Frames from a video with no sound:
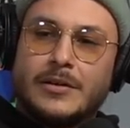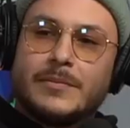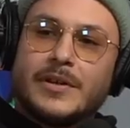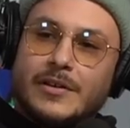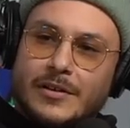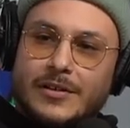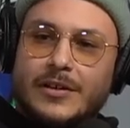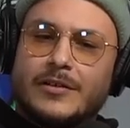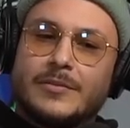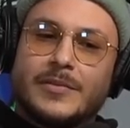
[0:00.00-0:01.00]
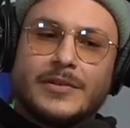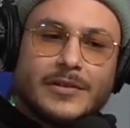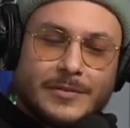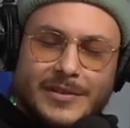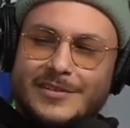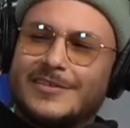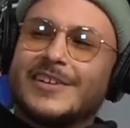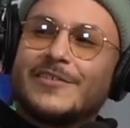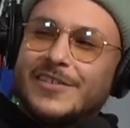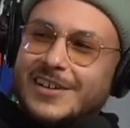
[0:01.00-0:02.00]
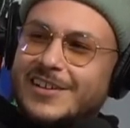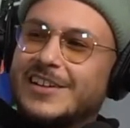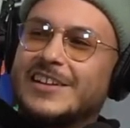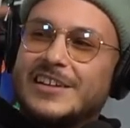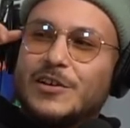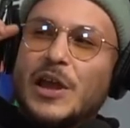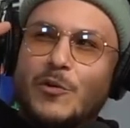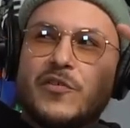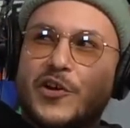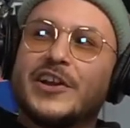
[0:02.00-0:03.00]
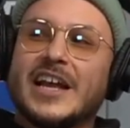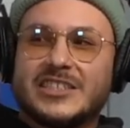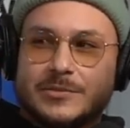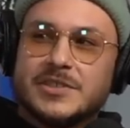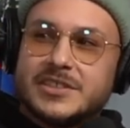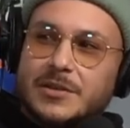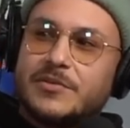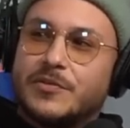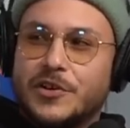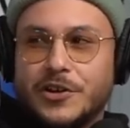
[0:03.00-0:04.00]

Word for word: Like, on a high note, I'm like, oh, whatever. And we've heard that shit be said before, you